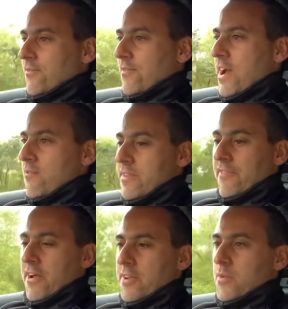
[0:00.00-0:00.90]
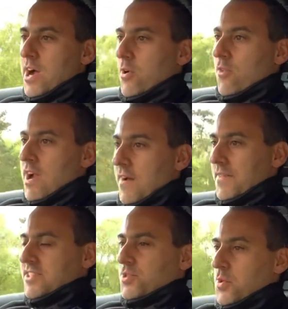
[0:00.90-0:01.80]
very, very well around
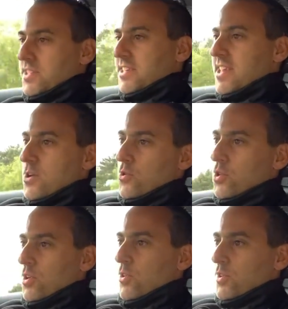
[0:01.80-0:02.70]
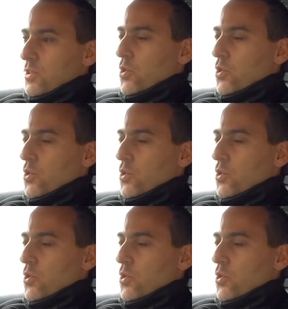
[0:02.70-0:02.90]
this twisty hill course.